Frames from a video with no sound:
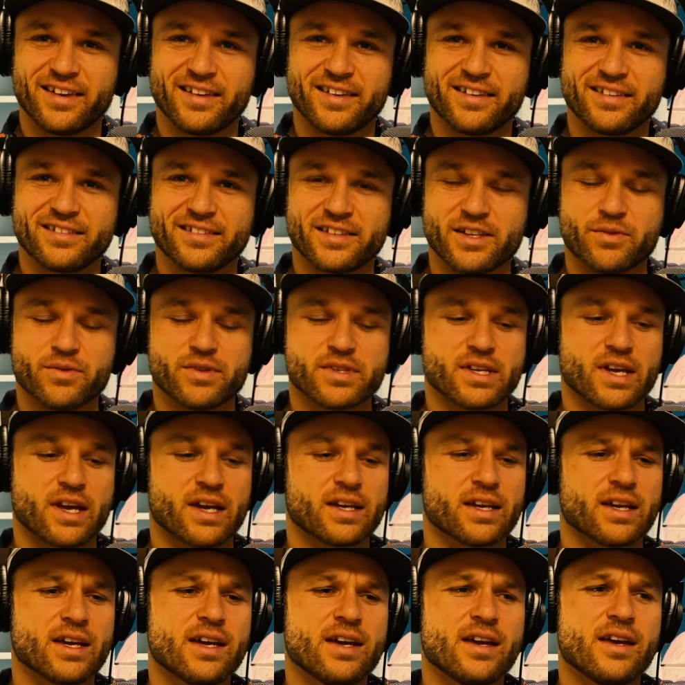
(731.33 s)
He was
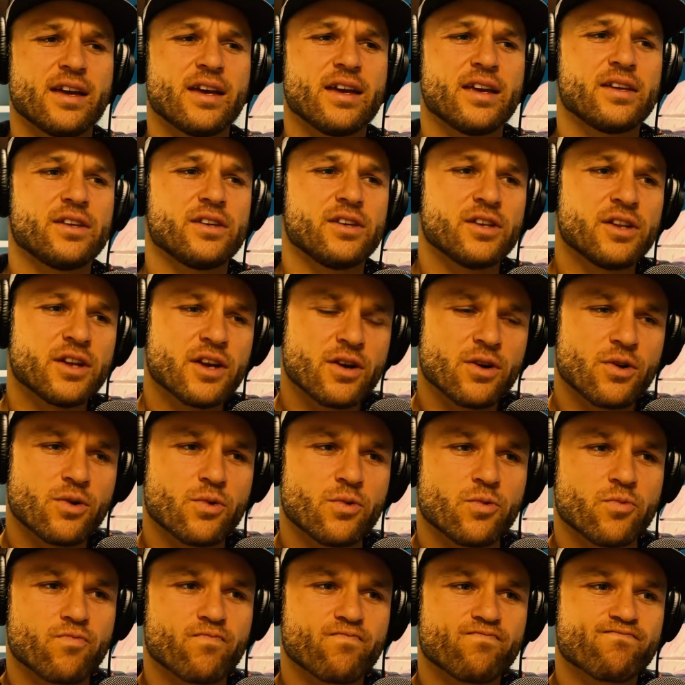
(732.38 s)
like, you
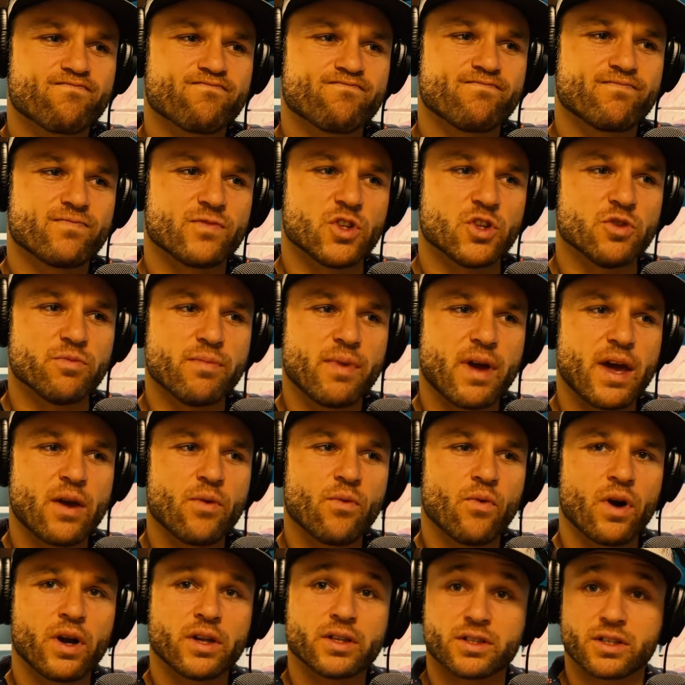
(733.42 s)
know, you may
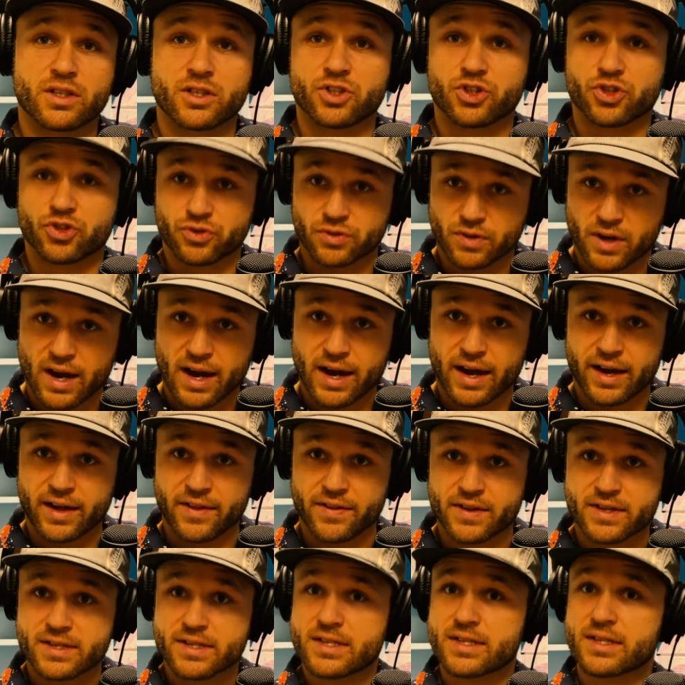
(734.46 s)
want to try
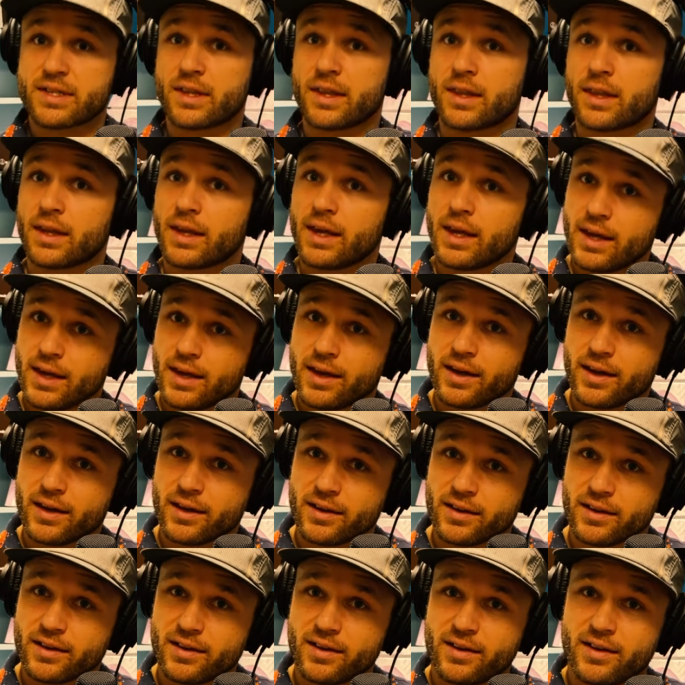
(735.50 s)
this
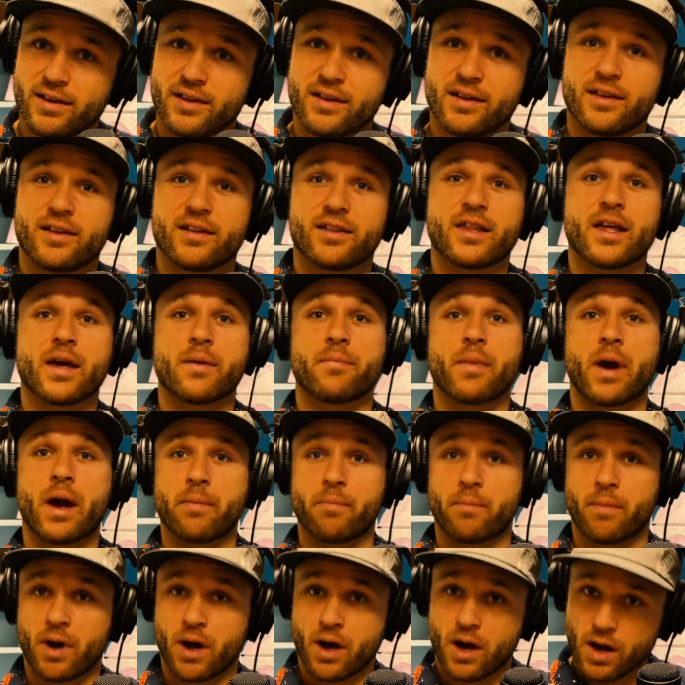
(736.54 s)
thing that my
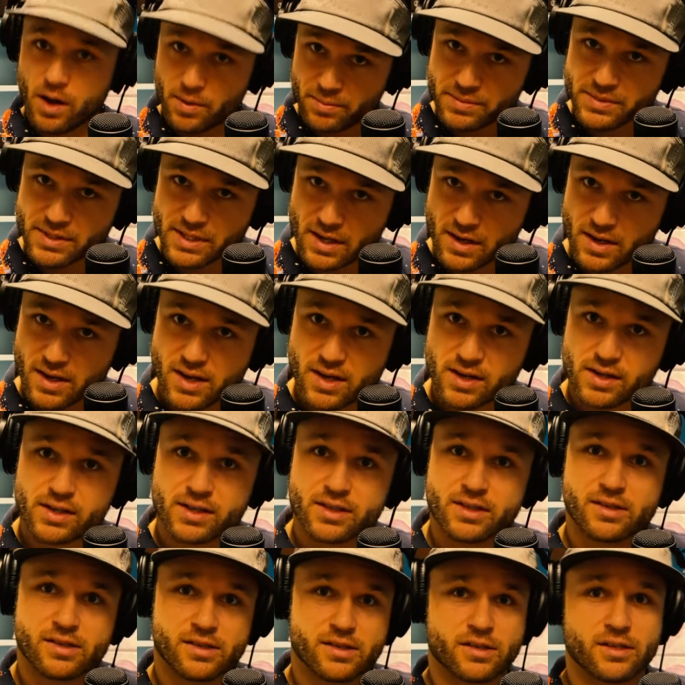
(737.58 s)
mom
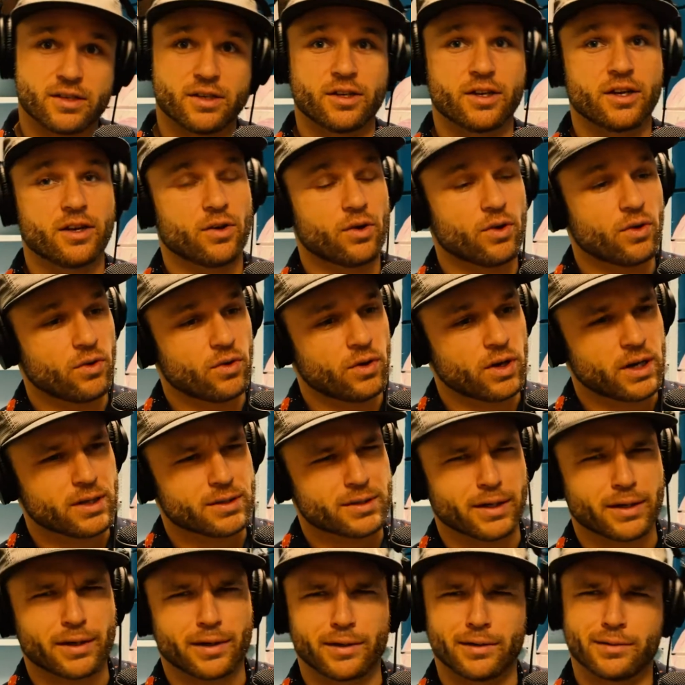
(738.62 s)
does, you know. And I was
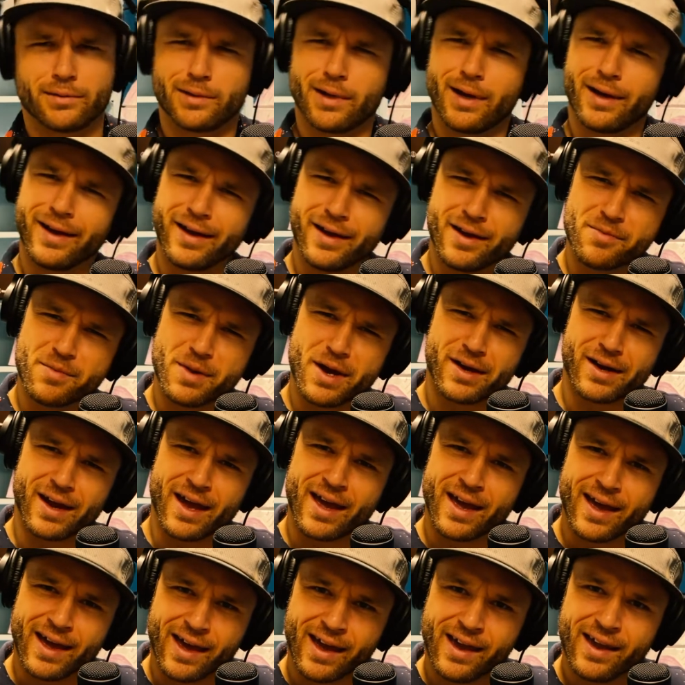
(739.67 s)
like, are you talking about
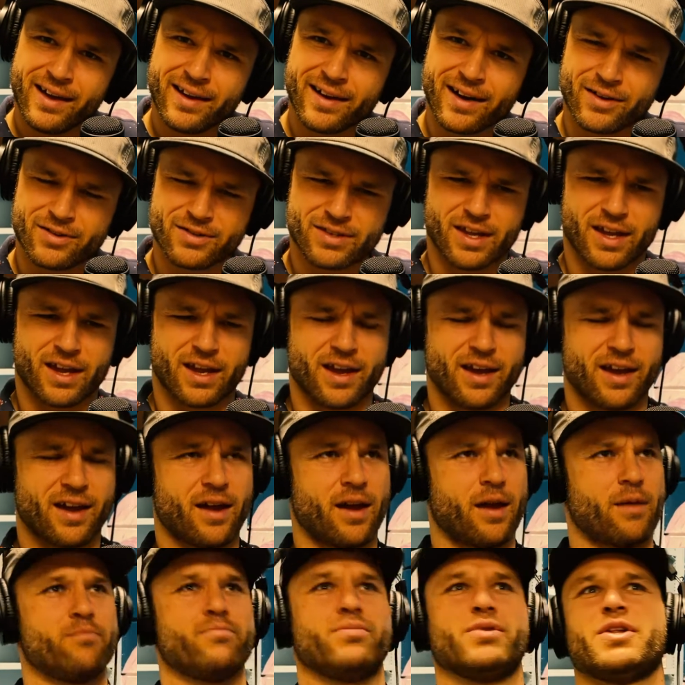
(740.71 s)
AA? And I was like
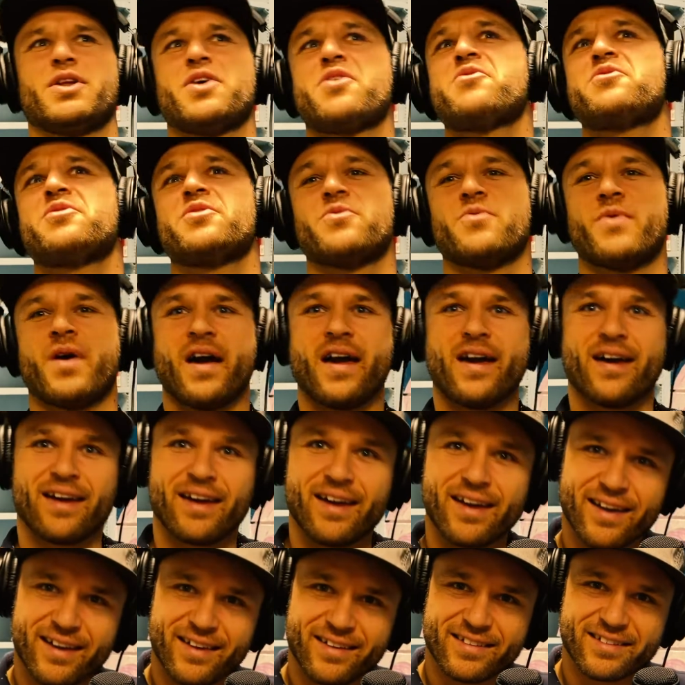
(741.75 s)
blown
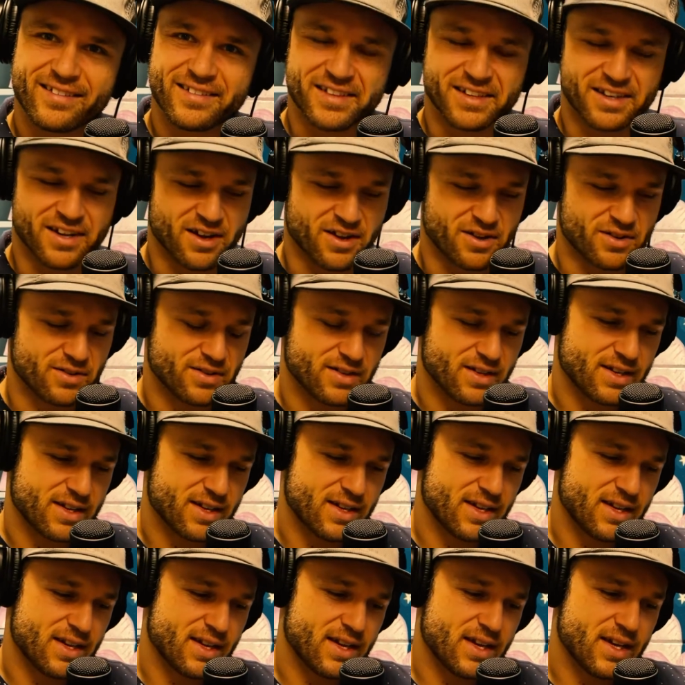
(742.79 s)
away, you know.
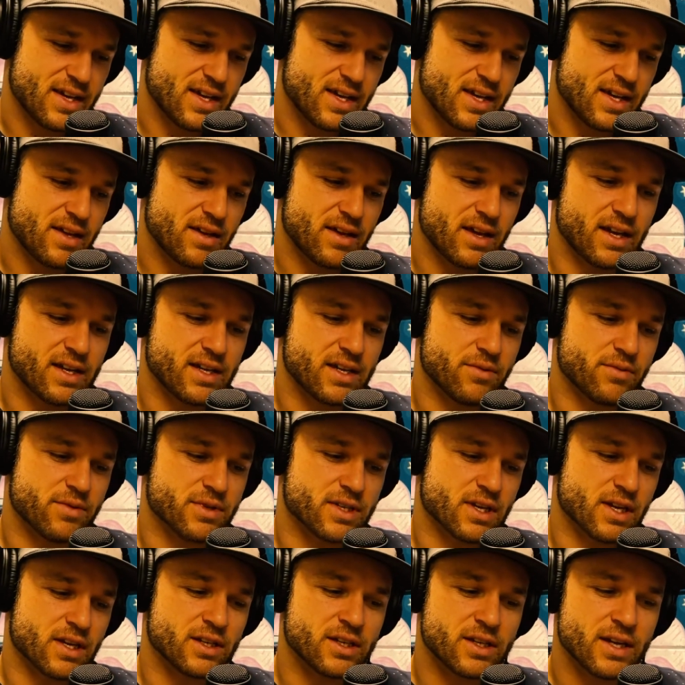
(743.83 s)
And he
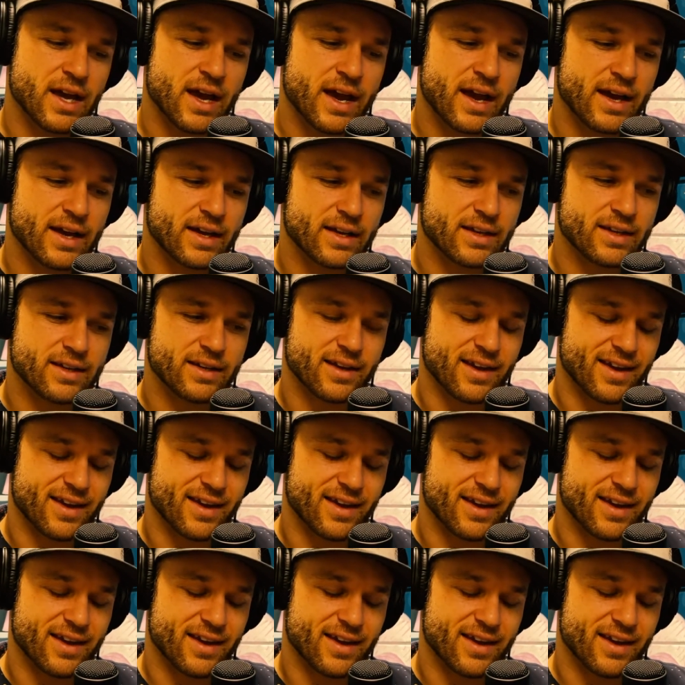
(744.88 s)
was like, yeah.